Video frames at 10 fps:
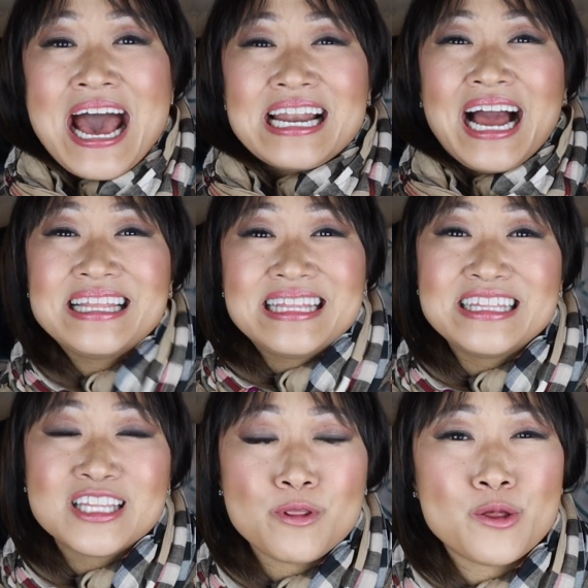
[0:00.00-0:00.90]
And I
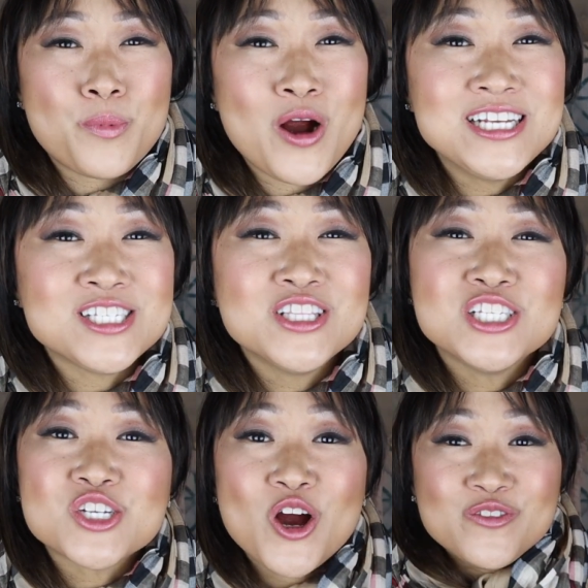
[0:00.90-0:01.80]
think that the price on
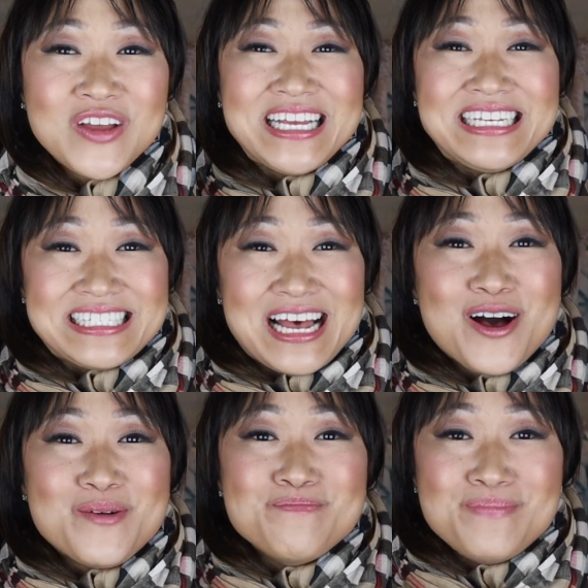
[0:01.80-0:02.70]
this scarf is
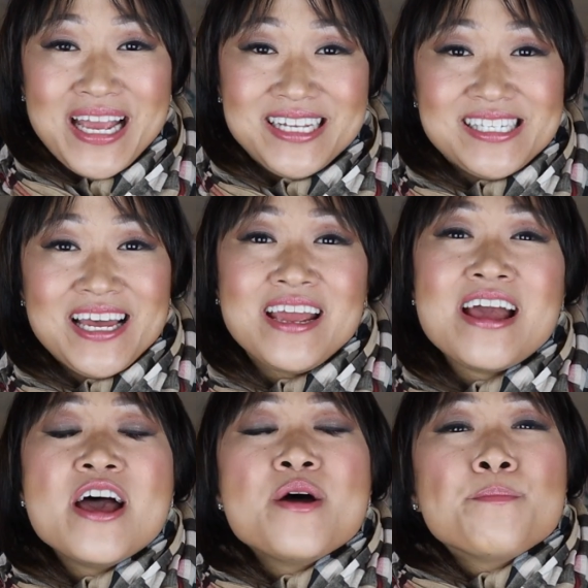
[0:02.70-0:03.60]
amazing.
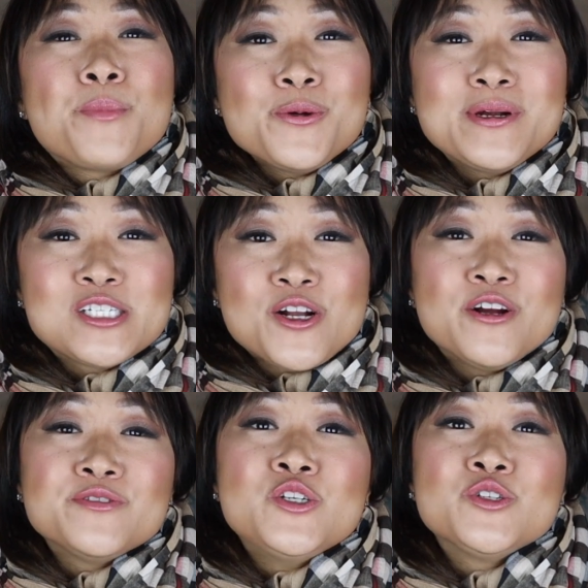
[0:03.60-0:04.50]
Burberry
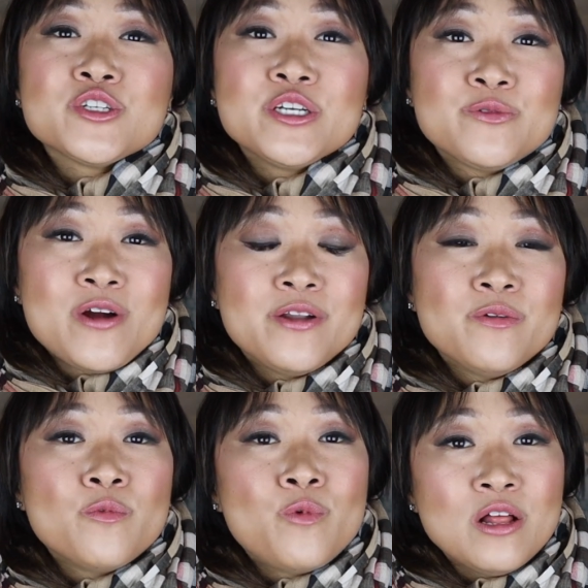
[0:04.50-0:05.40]
scarves usually
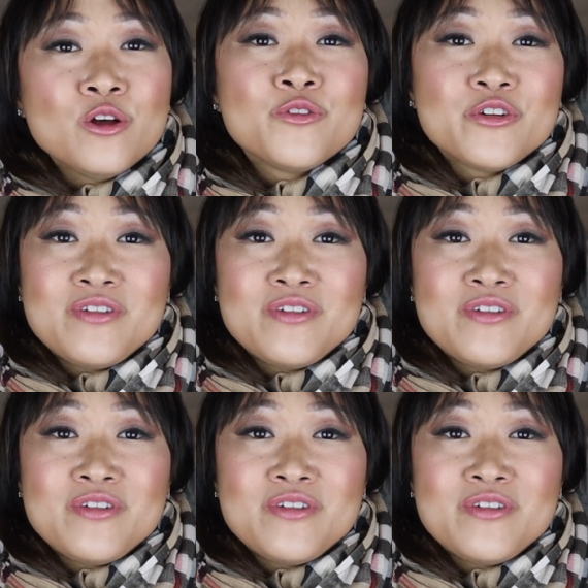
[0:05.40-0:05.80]
run well over